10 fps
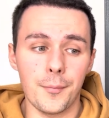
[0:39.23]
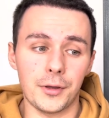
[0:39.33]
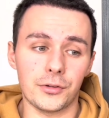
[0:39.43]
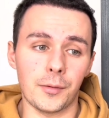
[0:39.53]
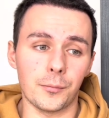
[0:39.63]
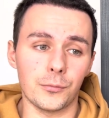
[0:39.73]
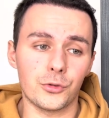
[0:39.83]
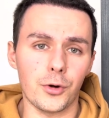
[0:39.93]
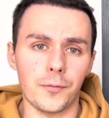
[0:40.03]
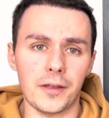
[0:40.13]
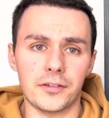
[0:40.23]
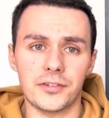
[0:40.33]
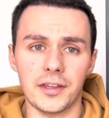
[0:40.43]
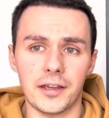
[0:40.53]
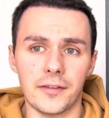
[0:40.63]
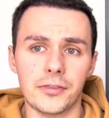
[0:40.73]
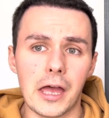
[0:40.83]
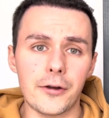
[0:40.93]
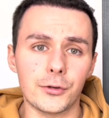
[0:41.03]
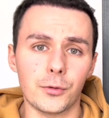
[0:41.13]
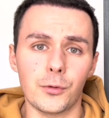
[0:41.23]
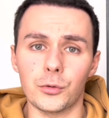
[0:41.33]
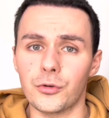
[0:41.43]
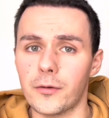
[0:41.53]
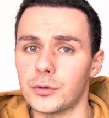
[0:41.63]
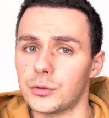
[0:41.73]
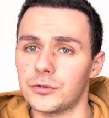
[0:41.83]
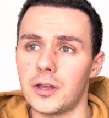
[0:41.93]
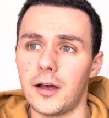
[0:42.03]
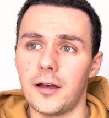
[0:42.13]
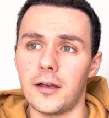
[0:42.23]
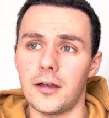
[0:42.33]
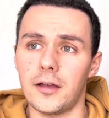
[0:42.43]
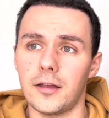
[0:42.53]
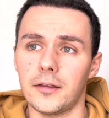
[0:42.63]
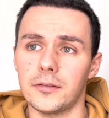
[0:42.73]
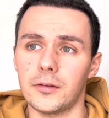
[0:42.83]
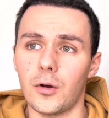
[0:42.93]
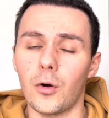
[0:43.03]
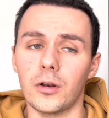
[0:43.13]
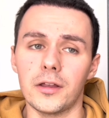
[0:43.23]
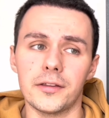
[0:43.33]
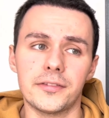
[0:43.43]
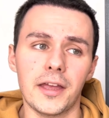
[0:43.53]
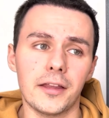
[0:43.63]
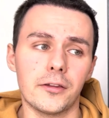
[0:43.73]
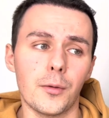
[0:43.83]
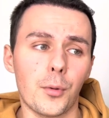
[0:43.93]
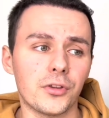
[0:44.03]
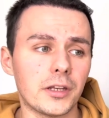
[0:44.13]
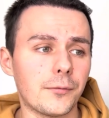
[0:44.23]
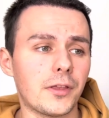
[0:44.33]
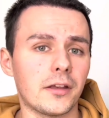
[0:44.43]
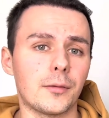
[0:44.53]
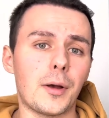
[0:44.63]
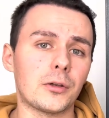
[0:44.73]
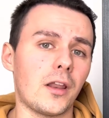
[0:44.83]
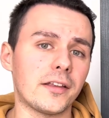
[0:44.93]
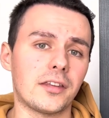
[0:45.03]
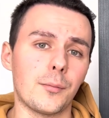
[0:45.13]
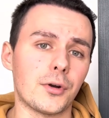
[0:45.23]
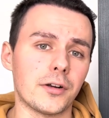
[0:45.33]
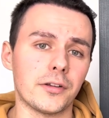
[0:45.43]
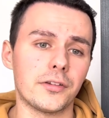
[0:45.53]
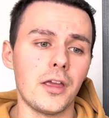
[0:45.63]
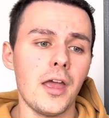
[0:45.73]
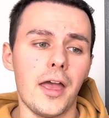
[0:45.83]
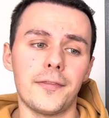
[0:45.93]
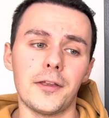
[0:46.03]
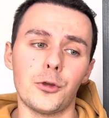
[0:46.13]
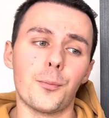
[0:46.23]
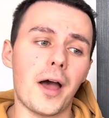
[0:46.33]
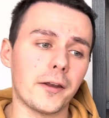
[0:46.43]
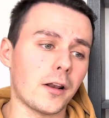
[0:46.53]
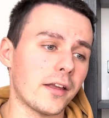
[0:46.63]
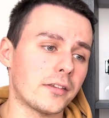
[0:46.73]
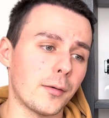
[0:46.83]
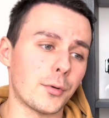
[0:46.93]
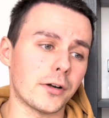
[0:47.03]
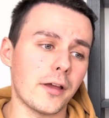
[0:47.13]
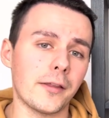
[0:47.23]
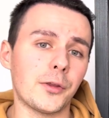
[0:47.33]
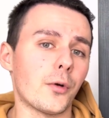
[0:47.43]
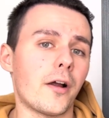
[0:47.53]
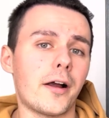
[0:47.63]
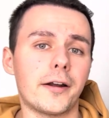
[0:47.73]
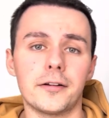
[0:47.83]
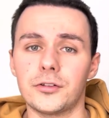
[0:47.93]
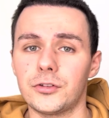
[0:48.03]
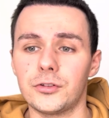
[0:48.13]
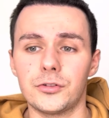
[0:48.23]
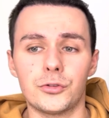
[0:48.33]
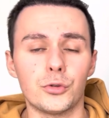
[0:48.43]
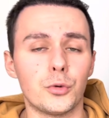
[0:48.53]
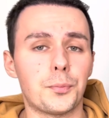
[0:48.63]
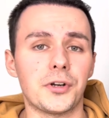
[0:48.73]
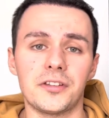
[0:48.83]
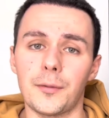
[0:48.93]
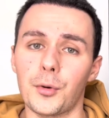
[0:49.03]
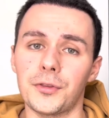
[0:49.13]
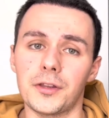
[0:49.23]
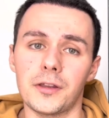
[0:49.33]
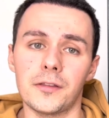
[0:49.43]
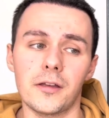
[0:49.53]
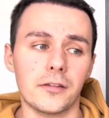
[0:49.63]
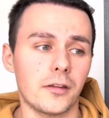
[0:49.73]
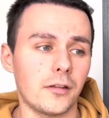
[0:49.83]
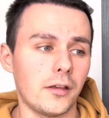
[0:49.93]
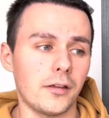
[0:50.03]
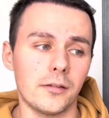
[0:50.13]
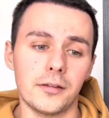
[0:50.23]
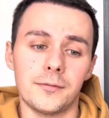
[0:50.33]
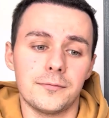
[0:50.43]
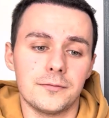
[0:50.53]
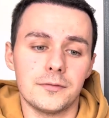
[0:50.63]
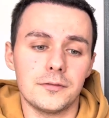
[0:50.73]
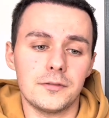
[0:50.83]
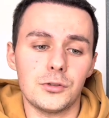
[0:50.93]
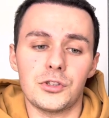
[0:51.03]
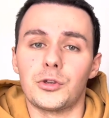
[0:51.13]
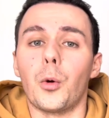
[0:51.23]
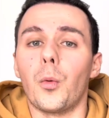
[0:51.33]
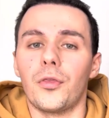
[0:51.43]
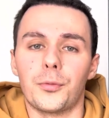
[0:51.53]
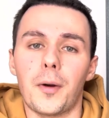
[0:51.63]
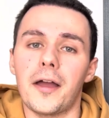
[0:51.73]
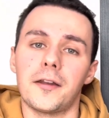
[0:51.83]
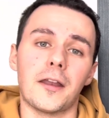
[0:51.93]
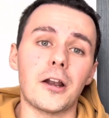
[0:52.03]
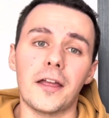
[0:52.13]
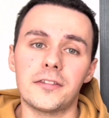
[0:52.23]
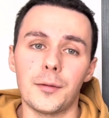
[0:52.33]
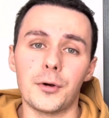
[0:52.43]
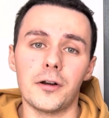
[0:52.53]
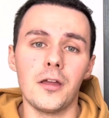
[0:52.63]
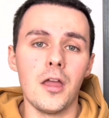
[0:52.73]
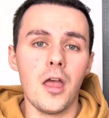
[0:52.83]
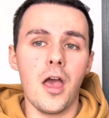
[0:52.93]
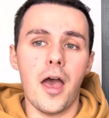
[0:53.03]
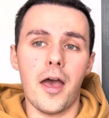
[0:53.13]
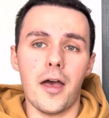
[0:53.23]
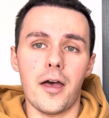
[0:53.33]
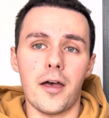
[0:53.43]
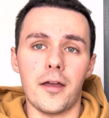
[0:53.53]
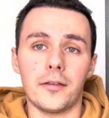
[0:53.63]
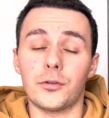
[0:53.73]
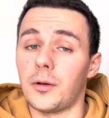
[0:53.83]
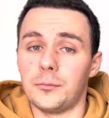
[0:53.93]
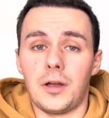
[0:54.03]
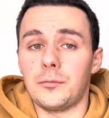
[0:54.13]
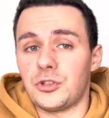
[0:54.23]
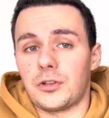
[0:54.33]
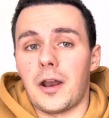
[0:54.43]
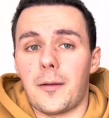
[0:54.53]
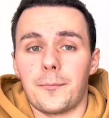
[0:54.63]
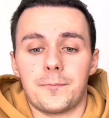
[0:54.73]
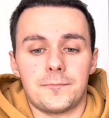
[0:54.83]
because I'm sort of like sick and tired of those reviews that only state the positive things about the lightsabers, and then you buy the lightsaber and you are super disappointed in this, and you just don't want to buy another lightsaber. And so I'm just gonna